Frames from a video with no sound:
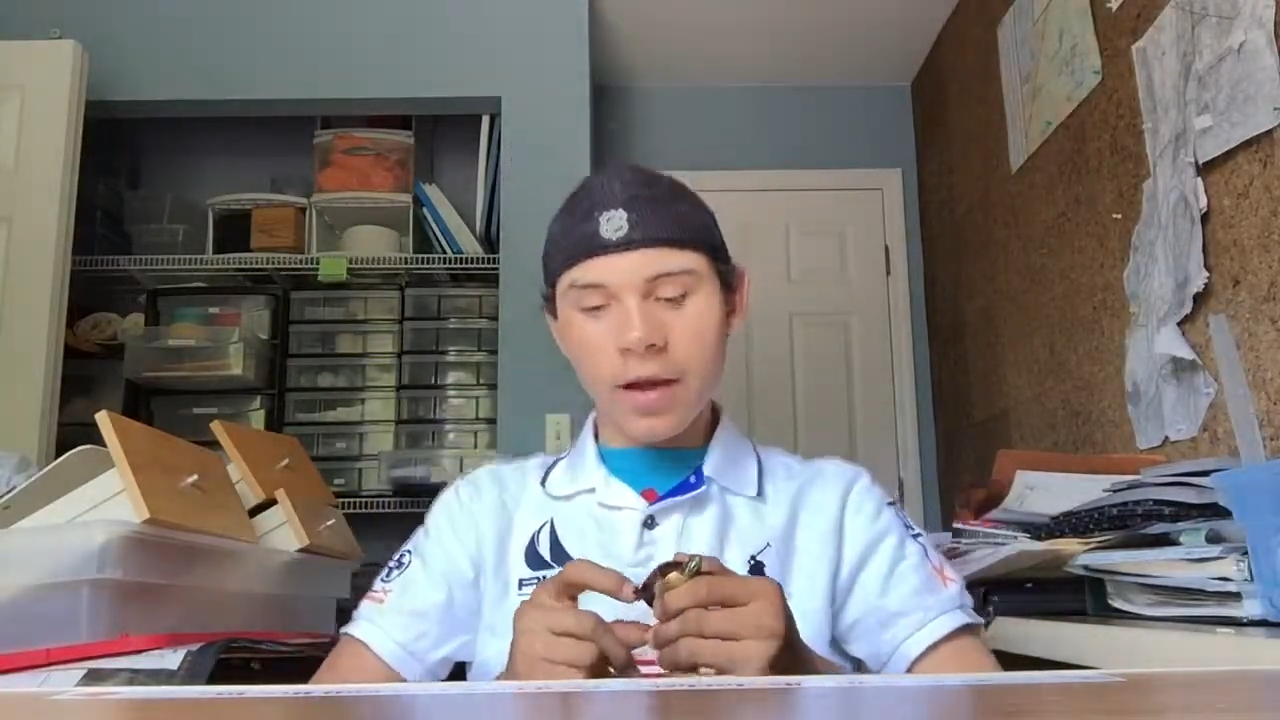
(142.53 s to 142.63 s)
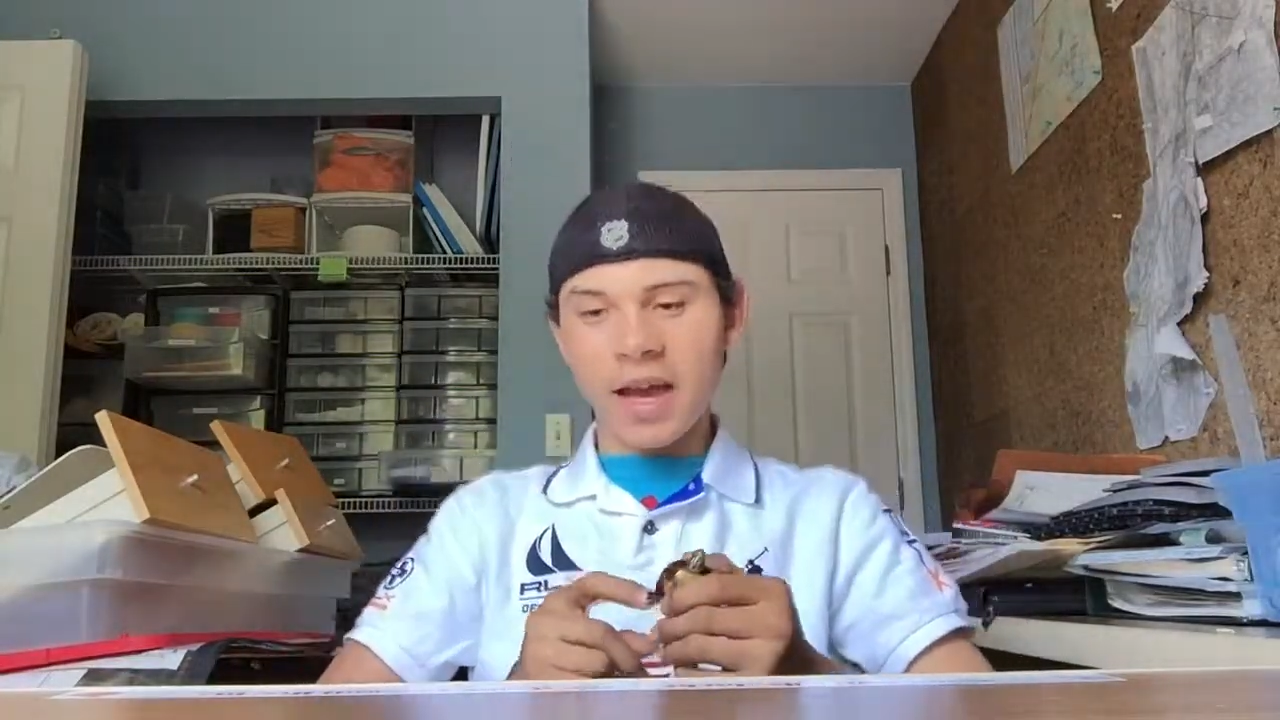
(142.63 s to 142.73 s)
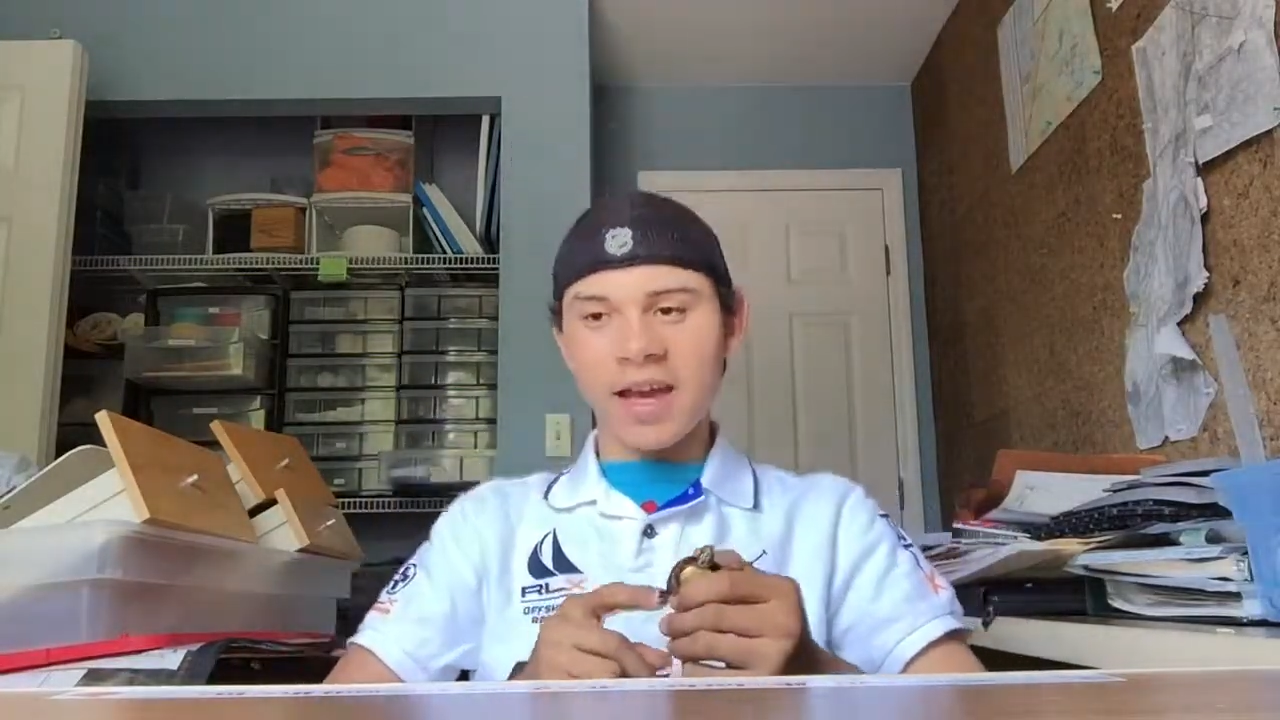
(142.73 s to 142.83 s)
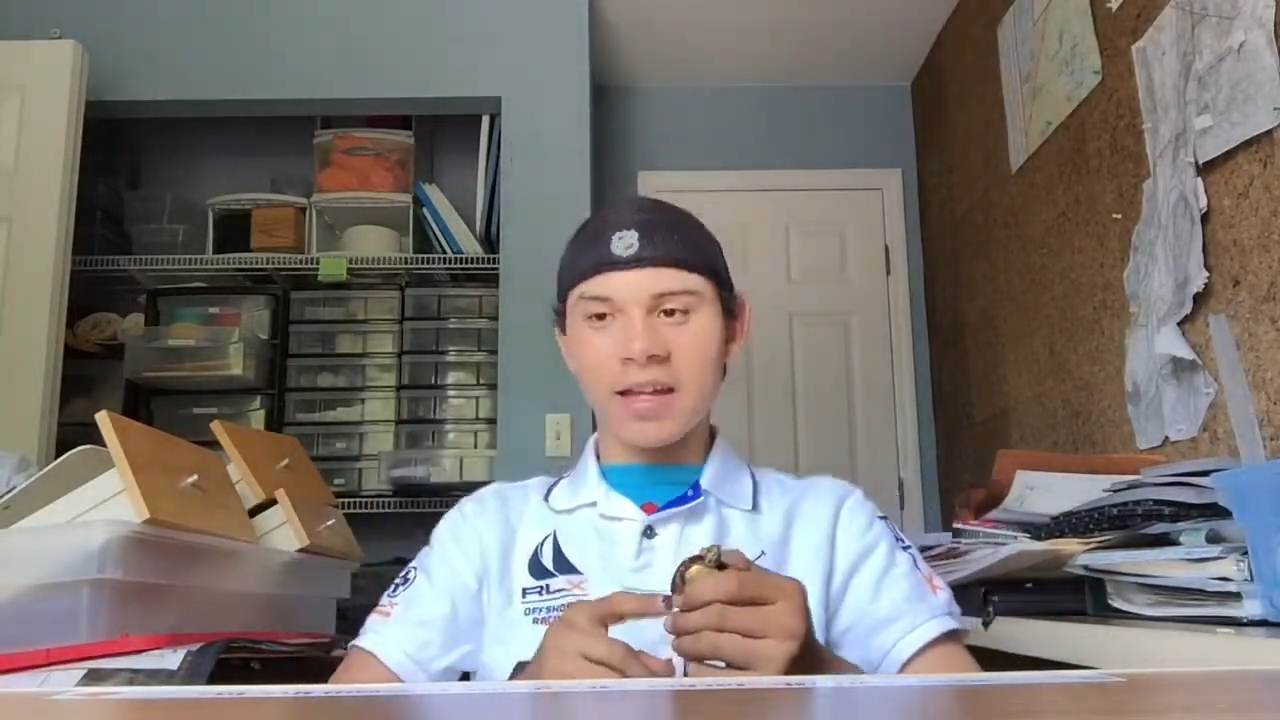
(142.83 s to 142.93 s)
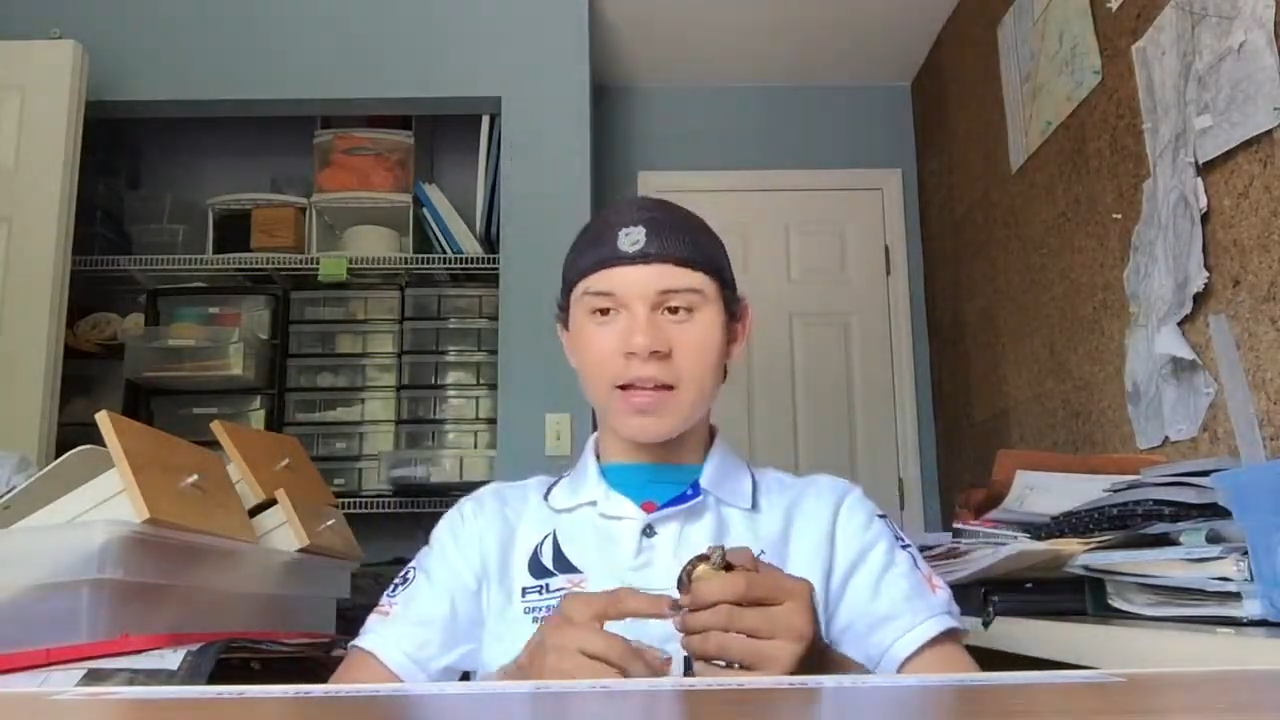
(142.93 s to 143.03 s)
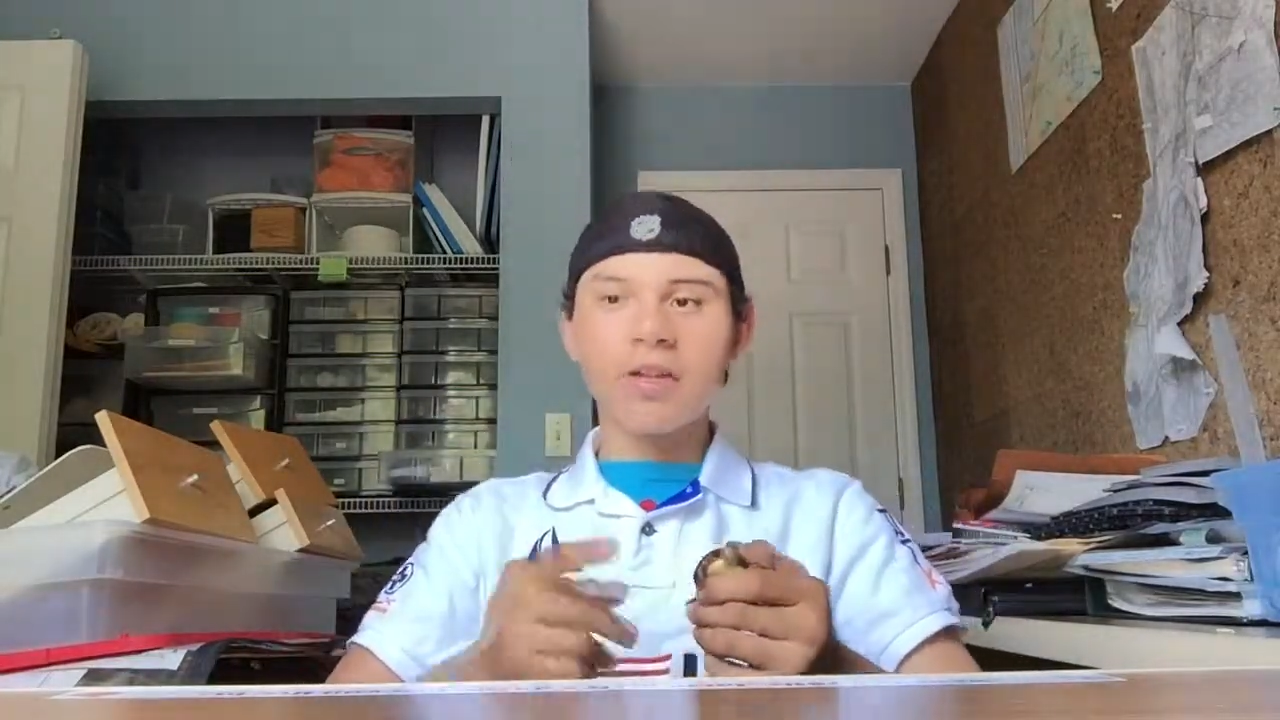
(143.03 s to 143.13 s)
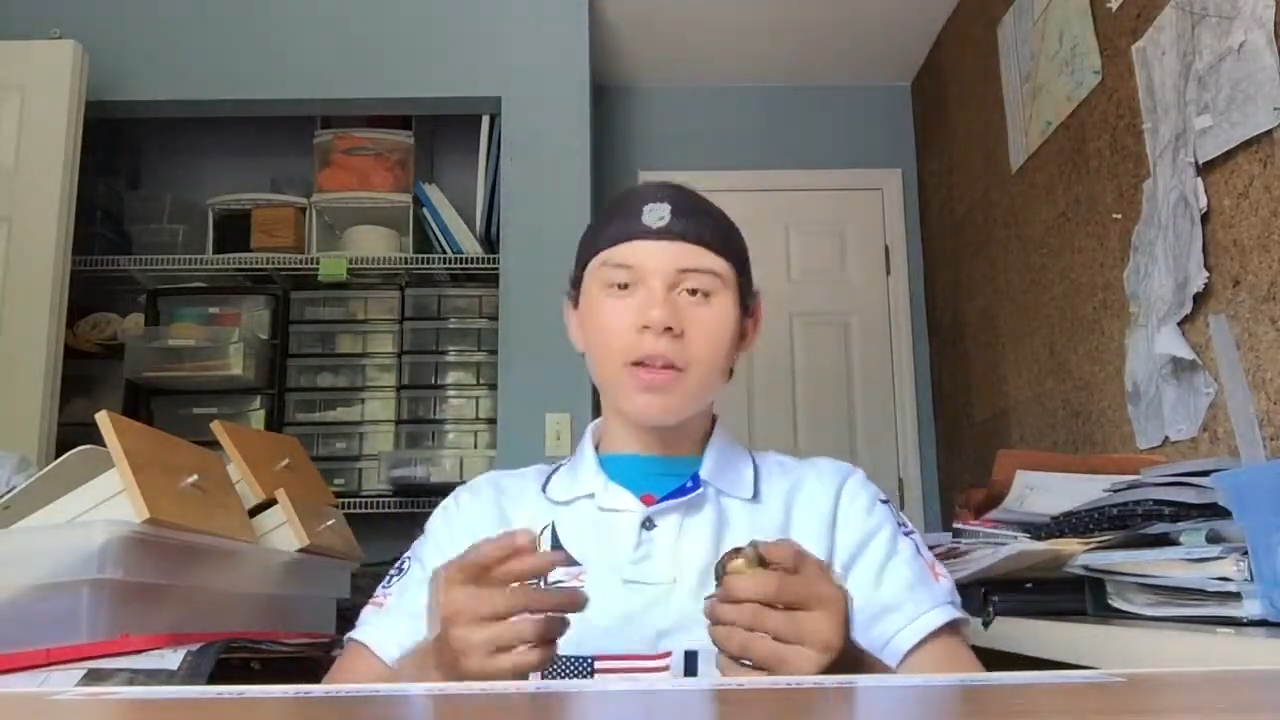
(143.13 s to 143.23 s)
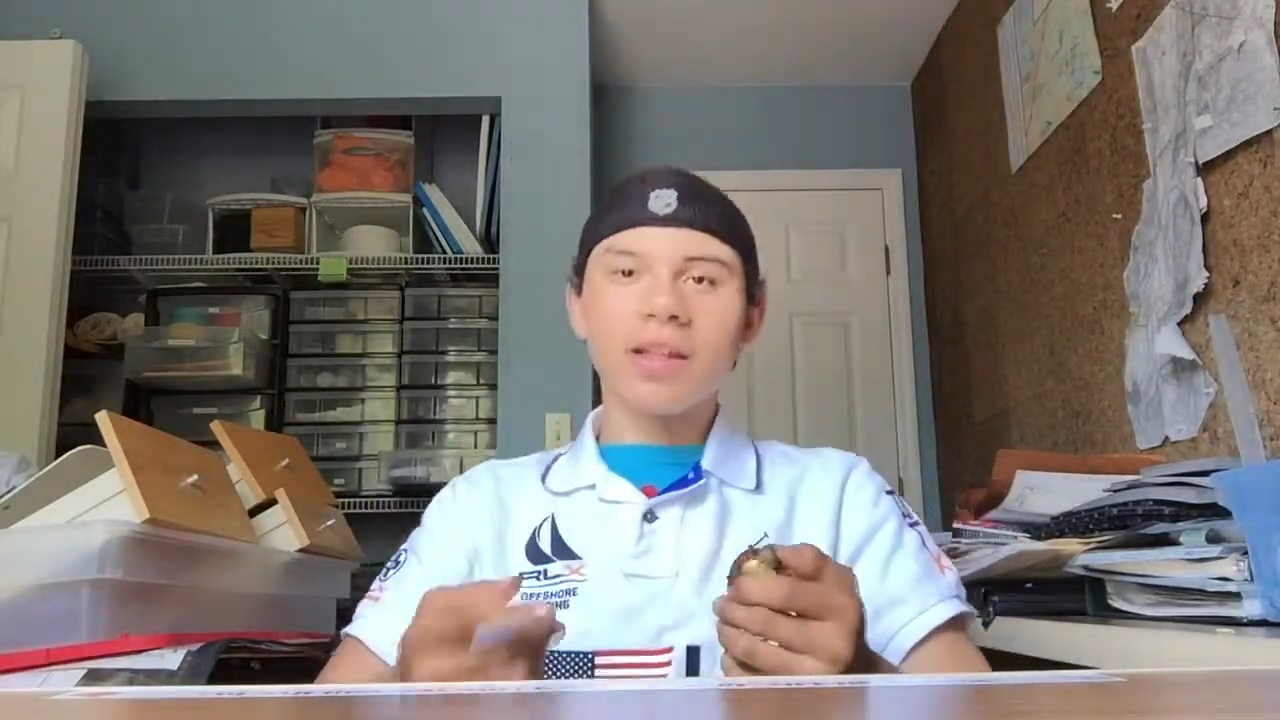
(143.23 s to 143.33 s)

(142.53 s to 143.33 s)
And, you know,